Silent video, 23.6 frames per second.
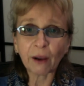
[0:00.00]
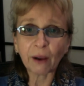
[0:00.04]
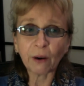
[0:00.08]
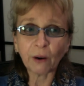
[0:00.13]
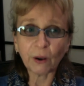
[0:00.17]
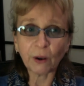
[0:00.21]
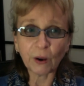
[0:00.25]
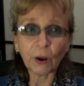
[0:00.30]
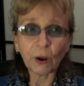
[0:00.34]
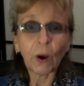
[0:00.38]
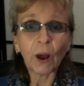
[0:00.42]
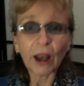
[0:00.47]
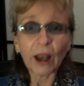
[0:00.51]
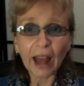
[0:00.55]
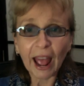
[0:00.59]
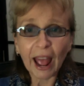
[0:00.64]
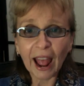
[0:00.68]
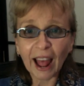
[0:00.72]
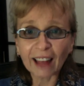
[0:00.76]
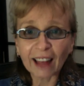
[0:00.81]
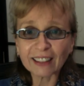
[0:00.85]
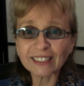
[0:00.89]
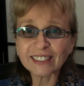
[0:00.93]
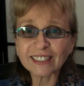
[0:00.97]
on
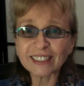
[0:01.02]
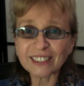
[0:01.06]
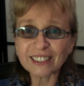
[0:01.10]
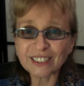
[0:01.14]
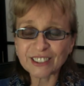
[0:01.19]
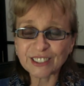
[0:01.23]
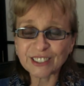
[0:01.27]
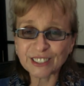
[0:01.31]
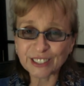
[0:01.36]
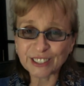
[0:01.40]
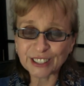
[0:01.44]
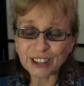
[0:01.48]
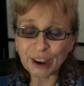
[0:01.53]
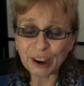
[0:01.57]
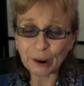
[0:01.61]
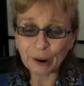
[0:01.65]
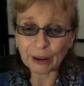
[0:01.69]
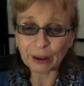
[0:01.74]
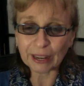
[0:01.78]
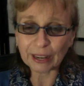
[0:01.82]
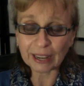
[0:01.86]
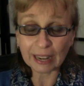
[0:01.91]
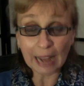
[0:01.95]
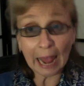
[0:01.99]
how the sessions are
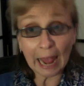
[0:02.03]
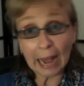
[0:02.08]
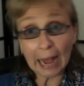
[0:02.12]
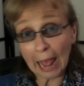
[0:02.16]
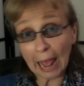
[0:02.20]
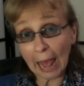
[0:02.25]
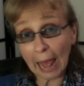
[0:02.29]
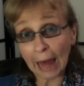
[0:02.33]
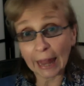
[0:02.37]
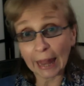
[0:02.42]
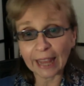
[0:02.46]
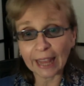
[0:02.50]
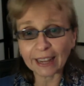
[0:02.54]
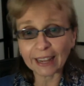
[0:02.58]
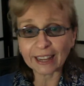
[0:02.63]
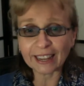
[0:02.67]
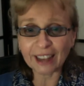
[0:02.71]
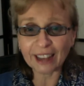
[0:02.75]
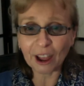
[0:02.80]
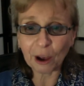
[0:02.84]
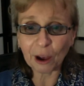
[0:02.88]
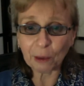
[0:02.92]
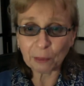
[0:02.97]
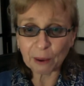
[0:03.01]
going and how they can
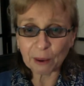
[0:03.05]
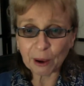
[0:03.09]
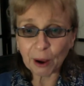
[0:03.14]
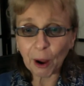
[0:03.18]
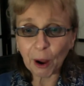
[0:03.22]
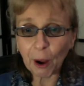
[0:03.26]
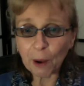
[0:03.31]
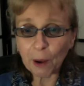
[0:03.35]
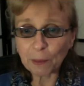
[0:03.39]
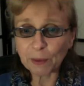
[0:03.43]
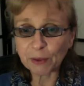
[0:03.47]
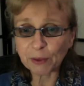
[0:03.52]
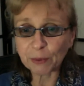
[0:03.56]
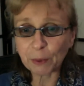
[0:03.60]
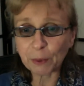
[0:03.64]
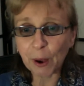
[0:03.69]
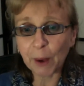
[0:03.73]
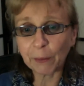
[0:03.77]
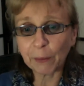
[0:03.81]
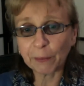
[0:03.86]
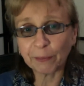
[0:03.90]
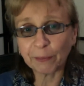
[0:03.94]
help at home as well.